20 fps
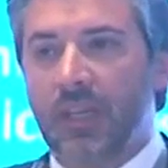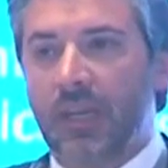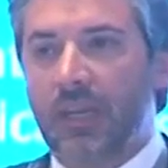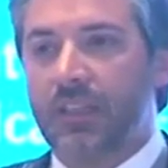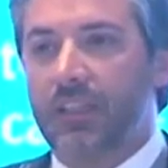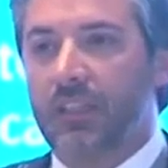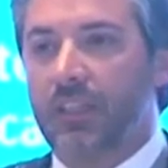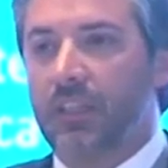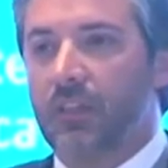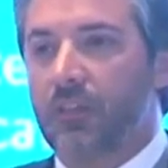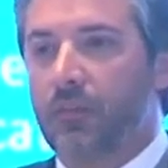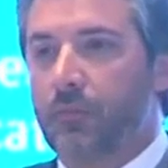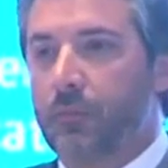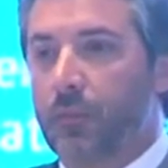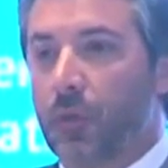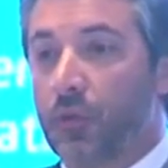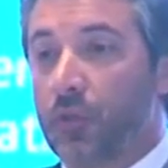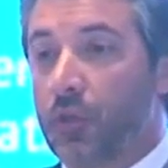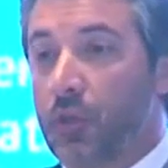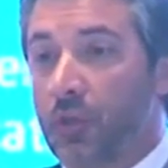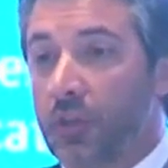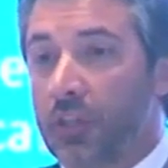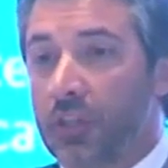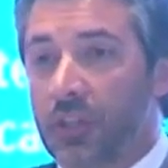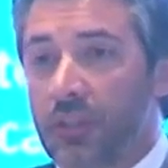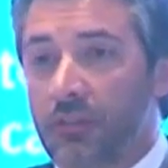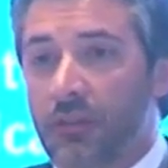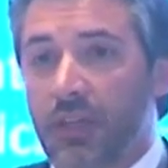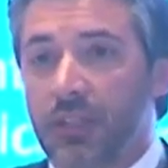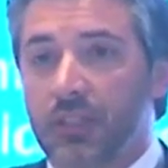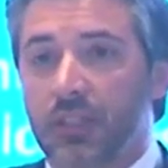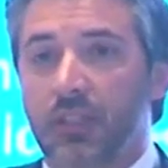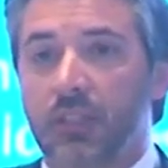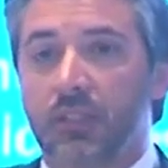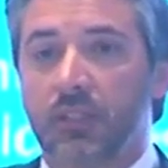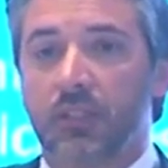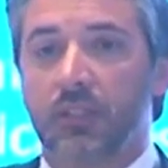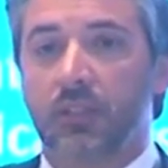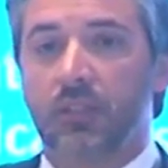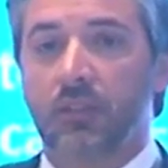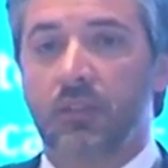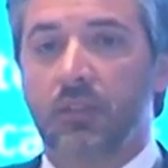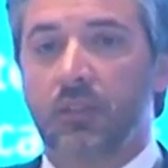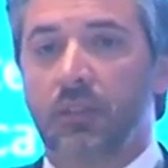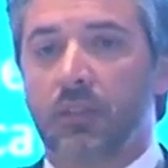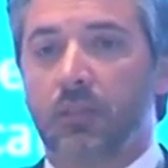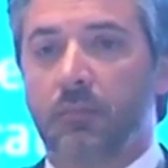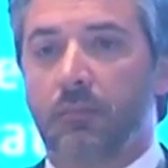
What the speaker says: idea of procuring devices,